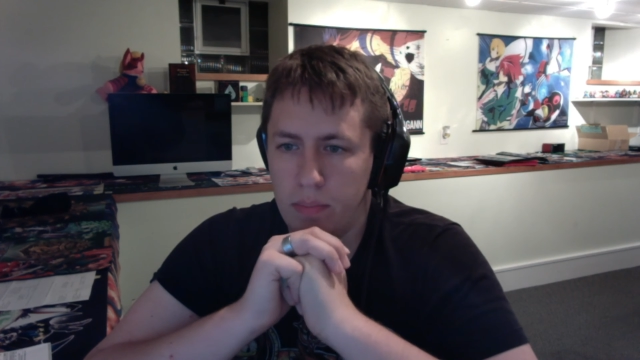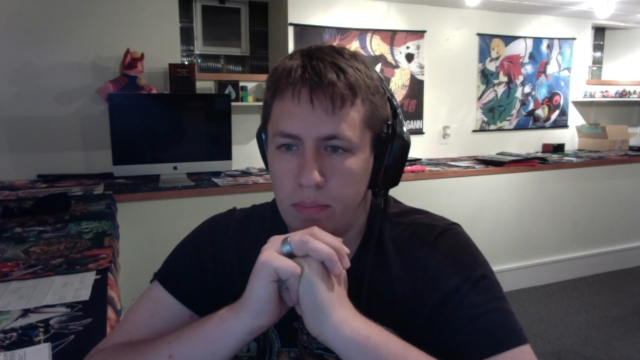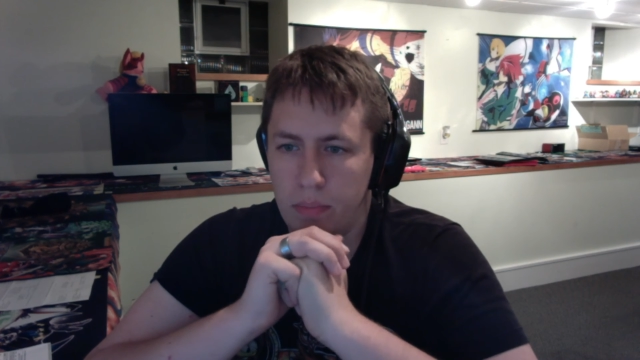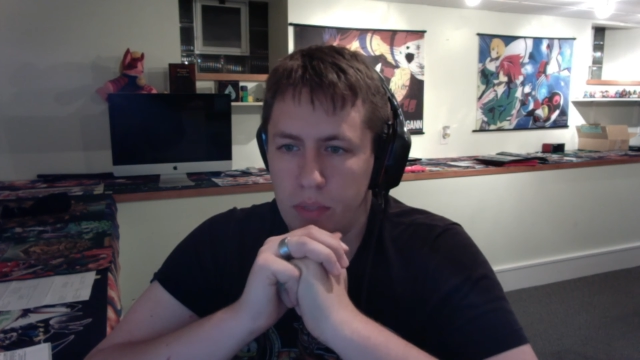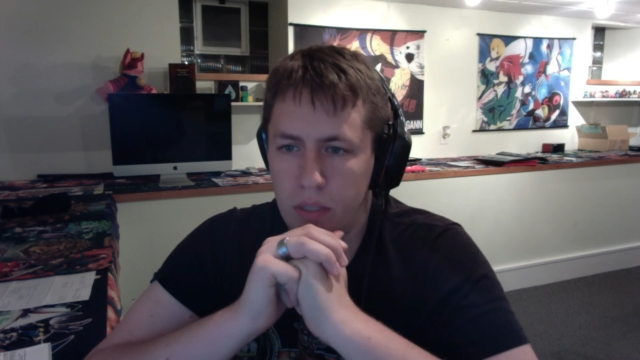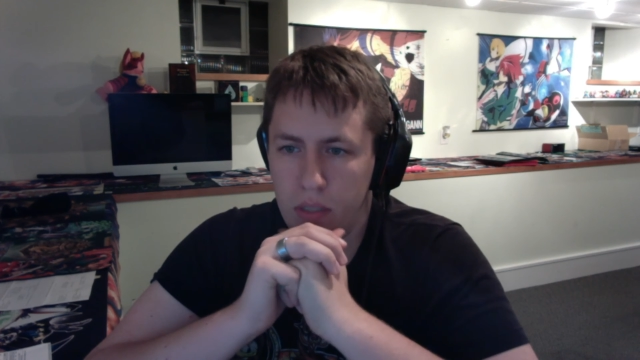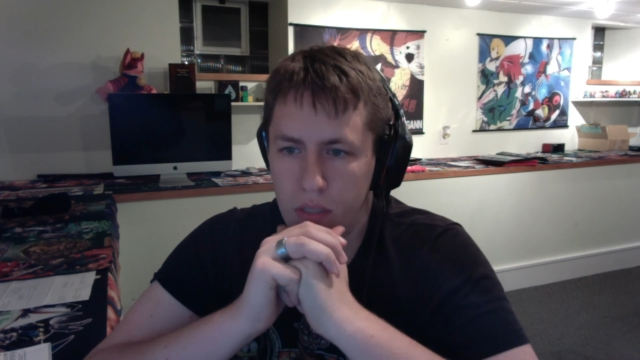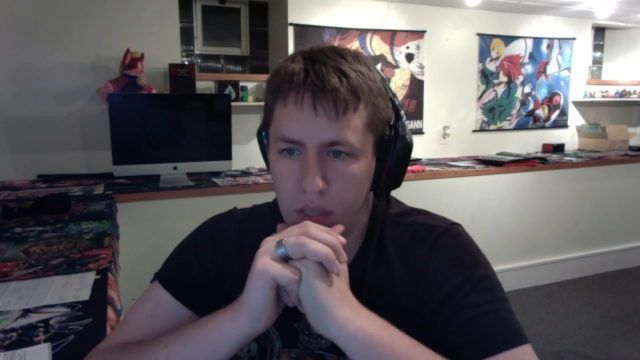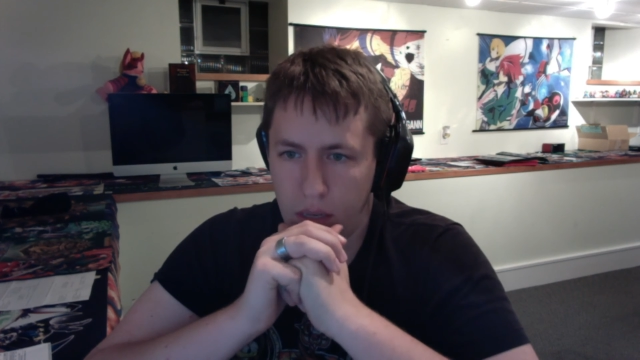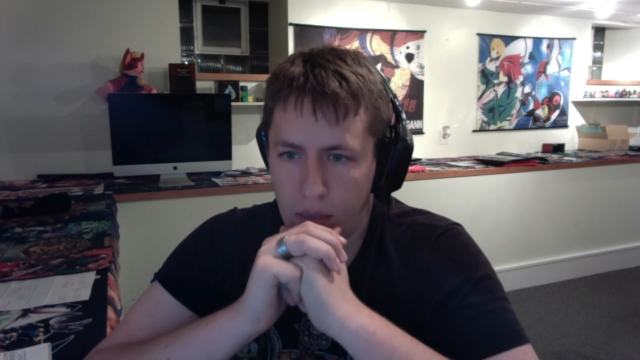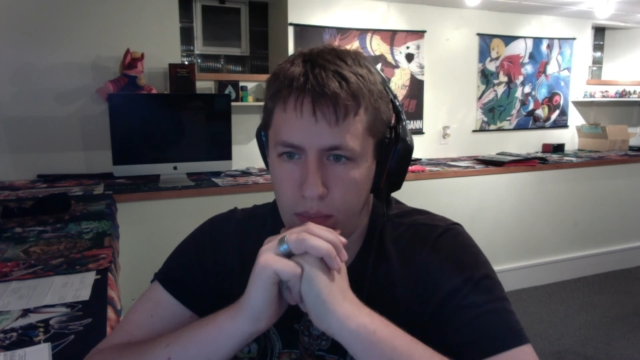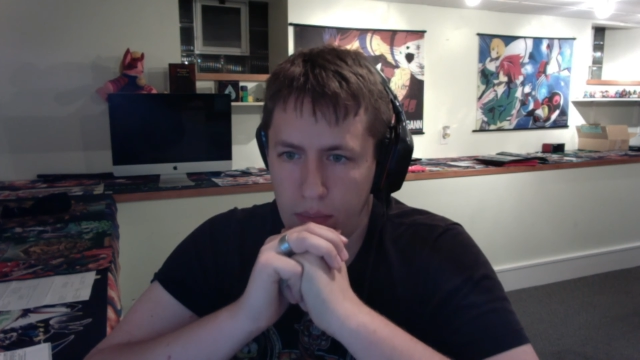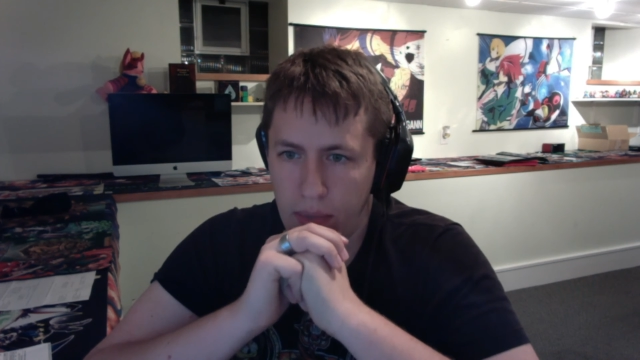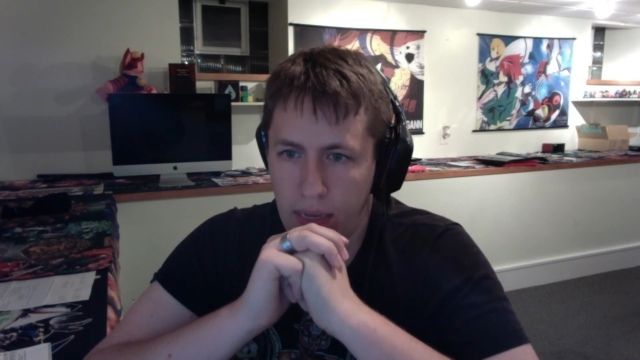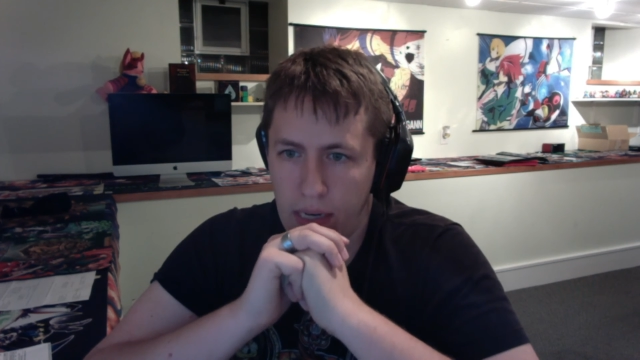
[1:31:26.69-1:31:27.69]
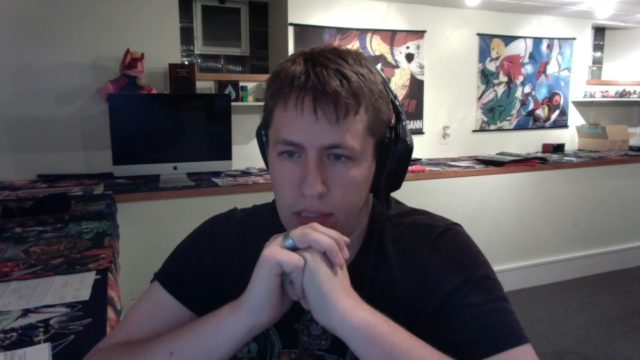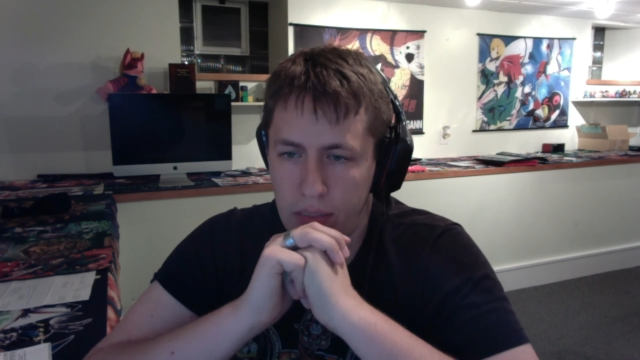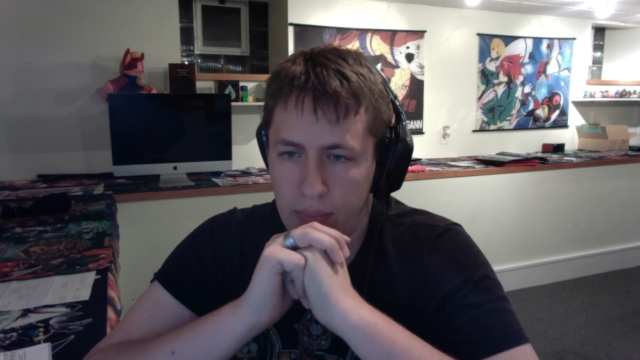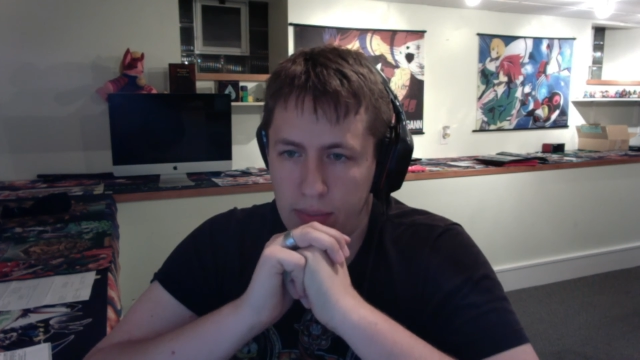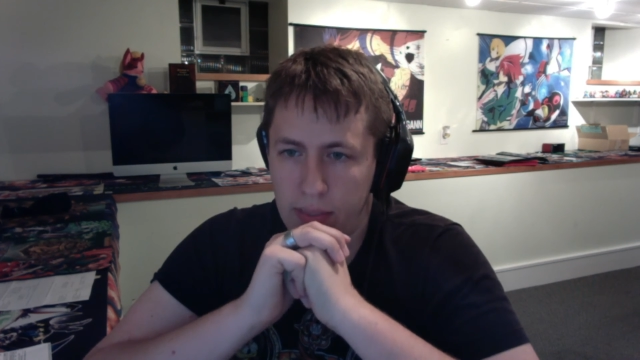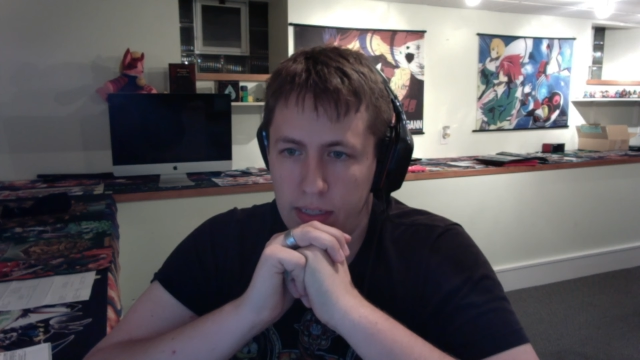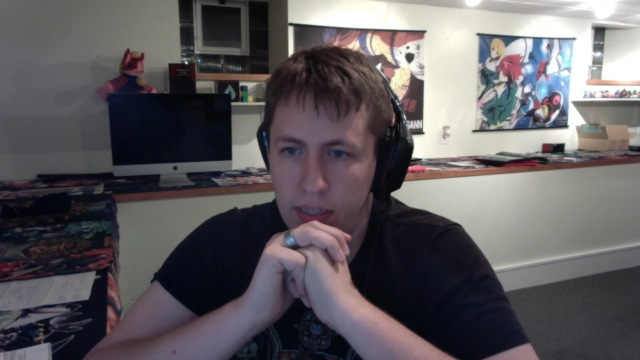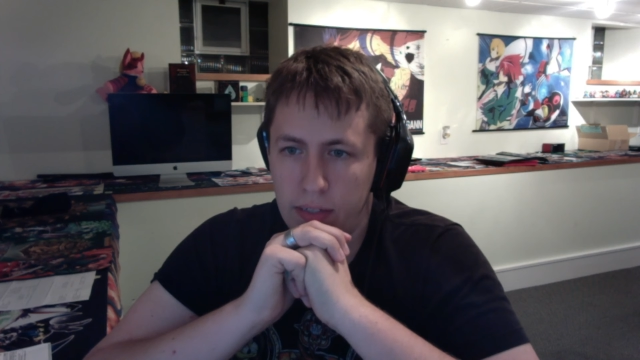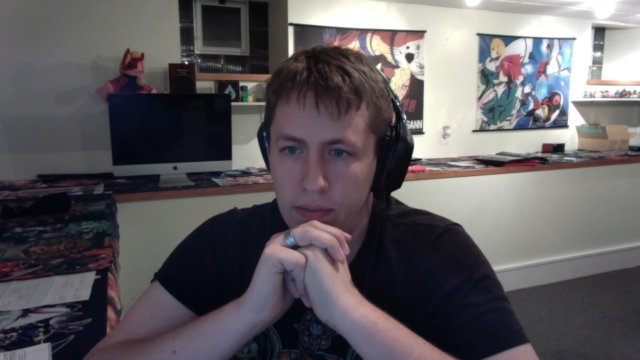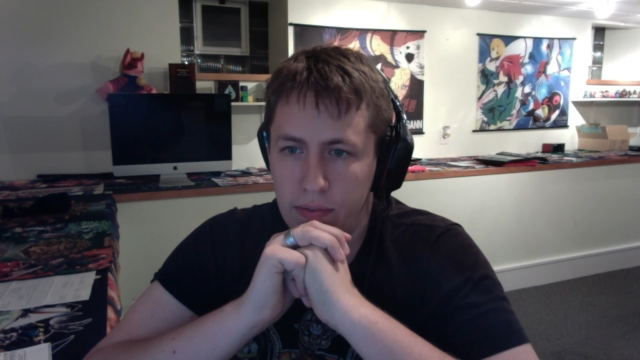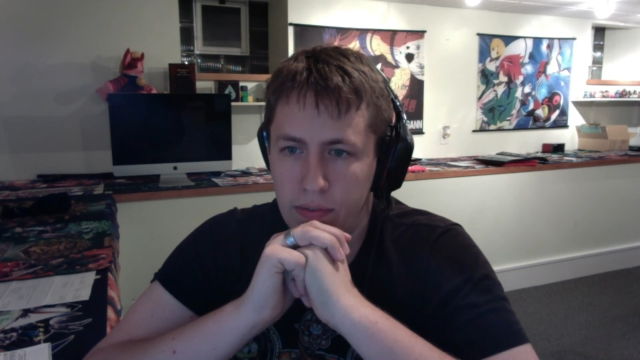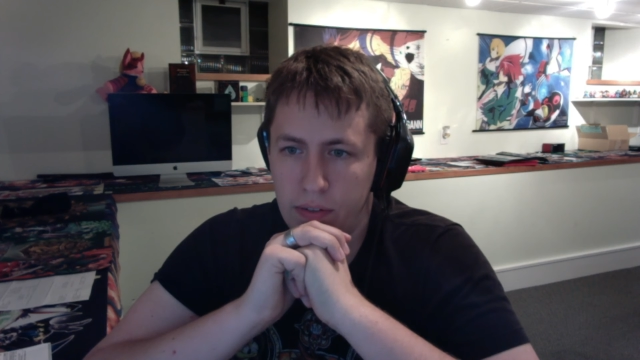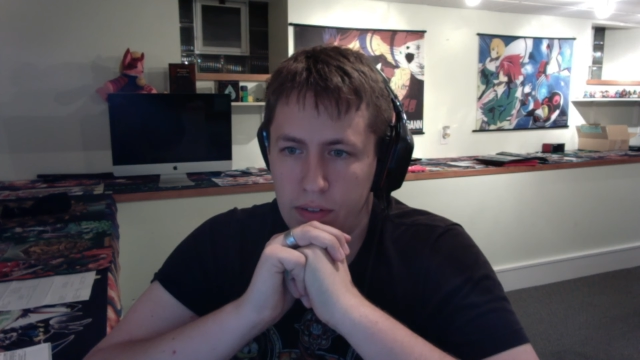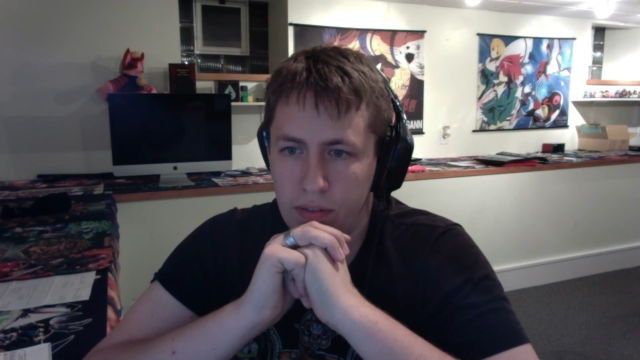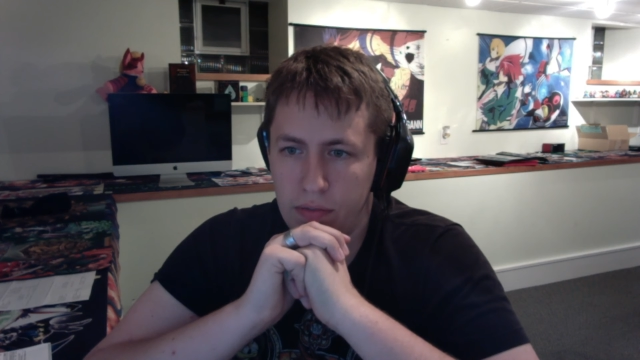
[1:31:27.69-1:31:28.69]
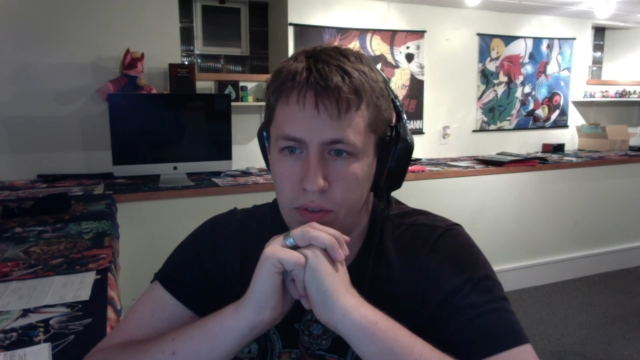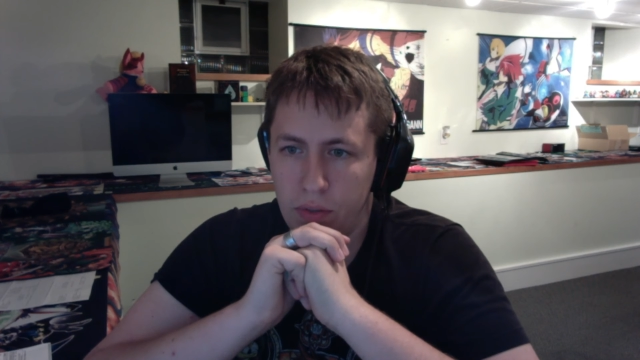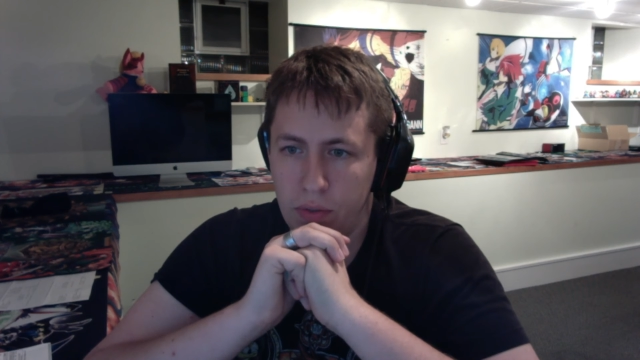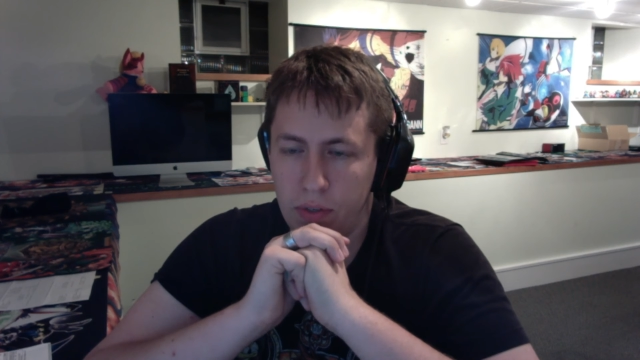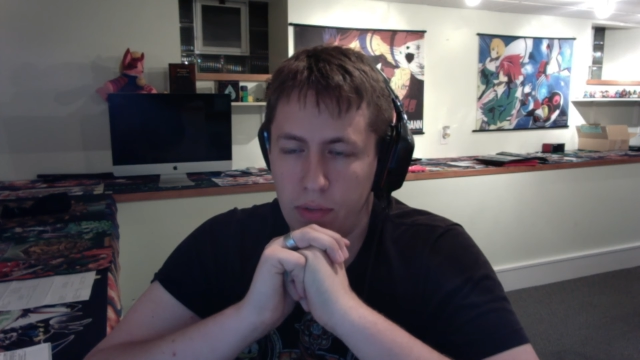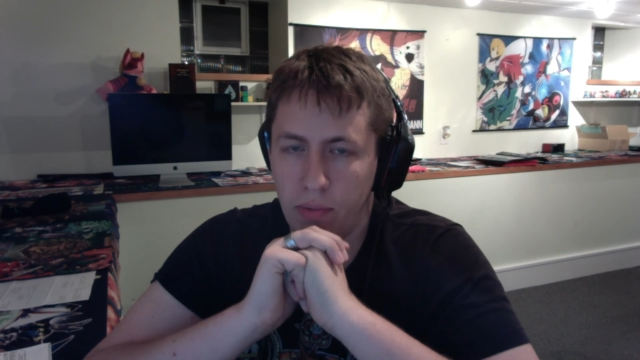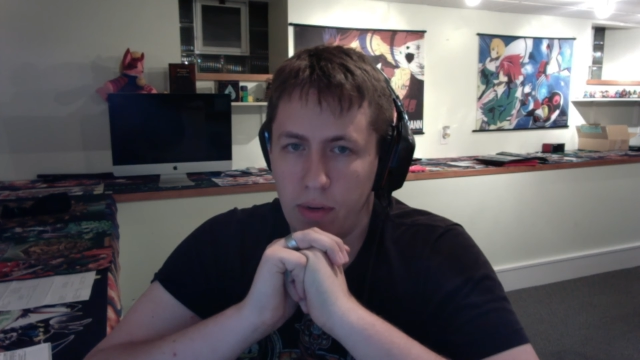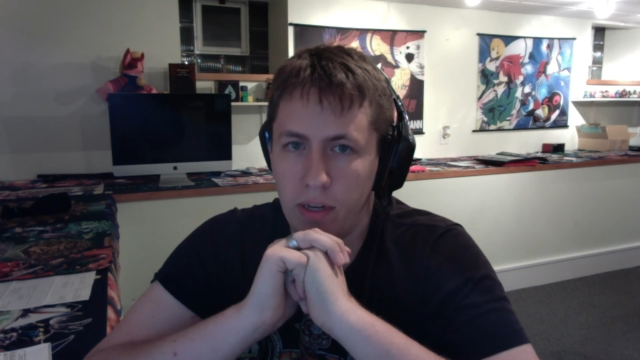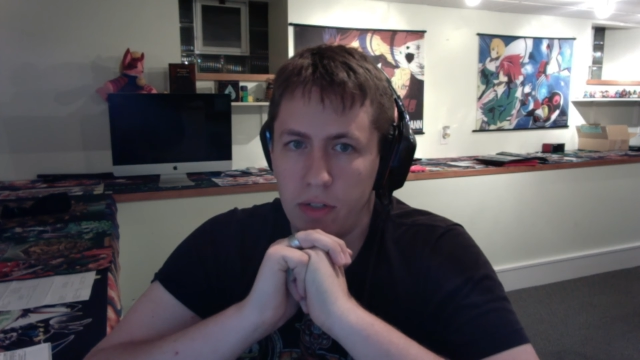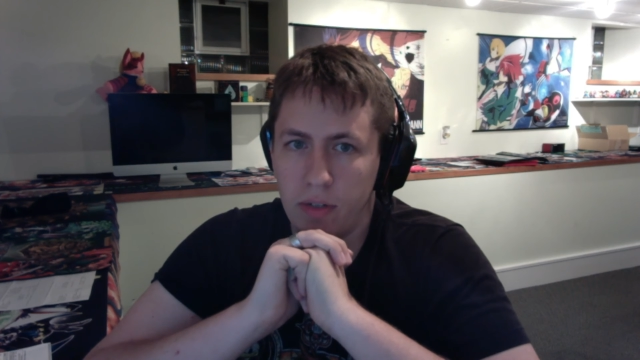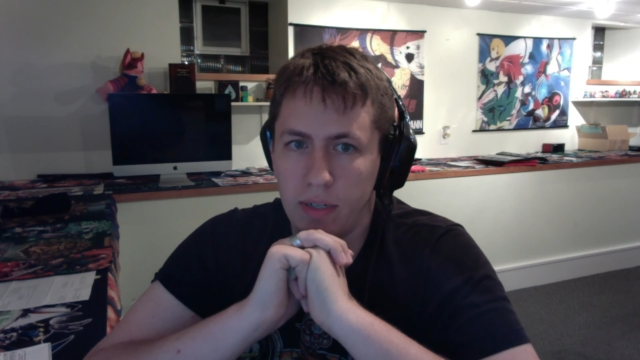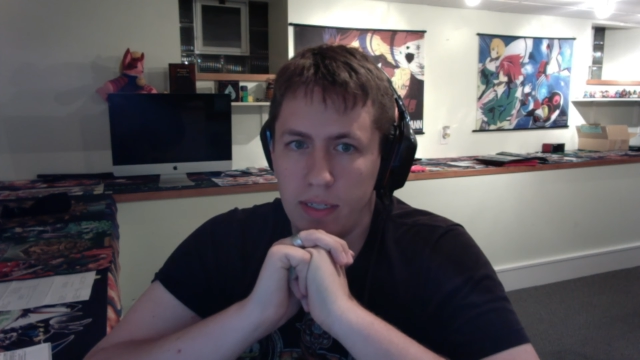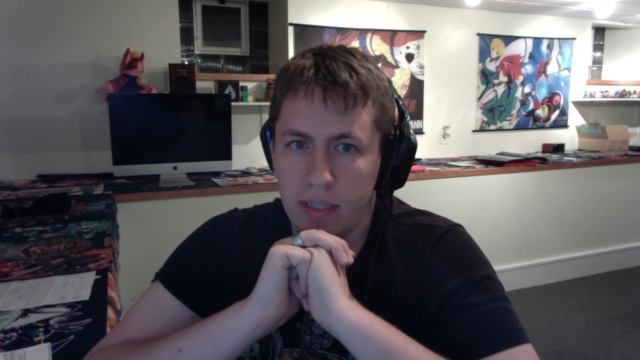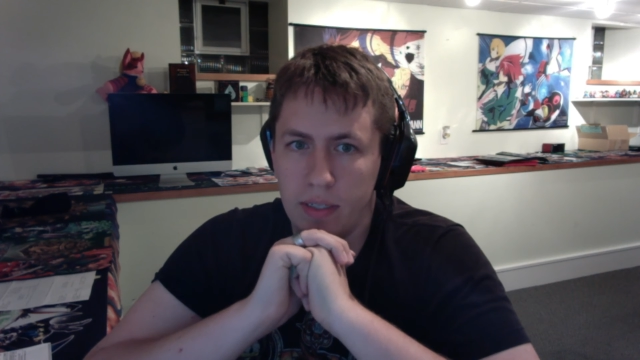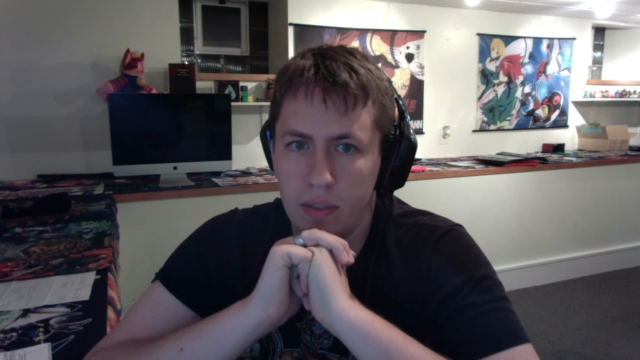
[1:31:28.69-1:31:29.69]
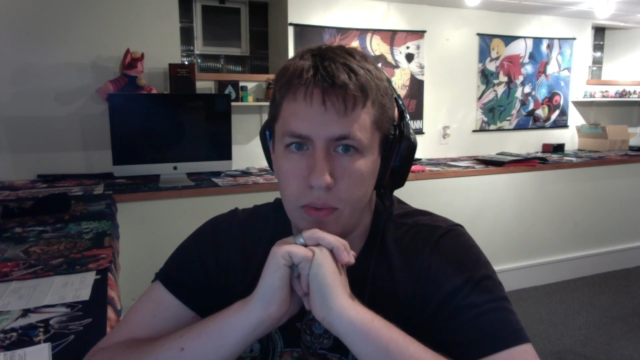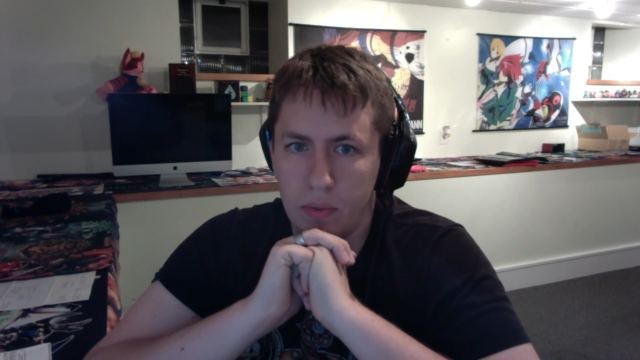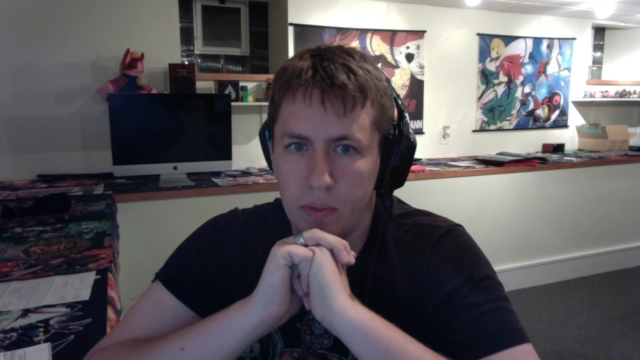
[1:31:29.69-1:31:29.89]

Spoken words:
on Battle Simulator for a viewer want to try a duel?